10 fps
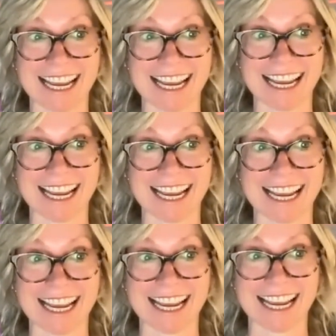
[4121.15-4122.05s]
and I
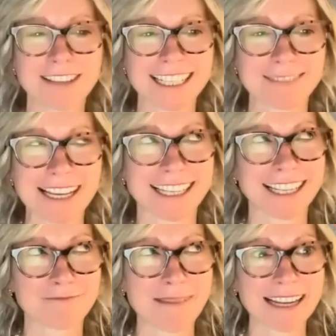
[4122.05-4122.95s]
know this because I've
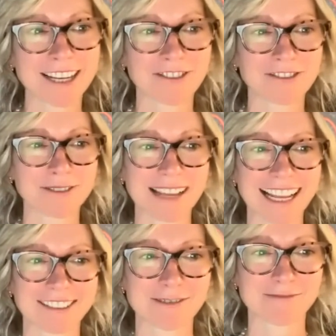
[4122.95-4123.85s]
met a lot of them at
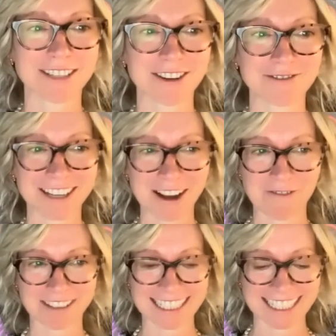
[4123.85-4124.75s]
crypto
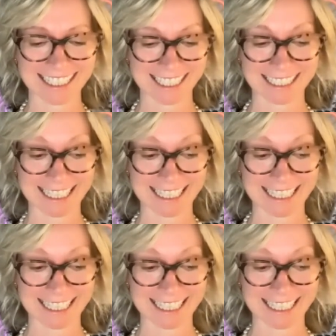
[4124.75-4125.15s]
conferences,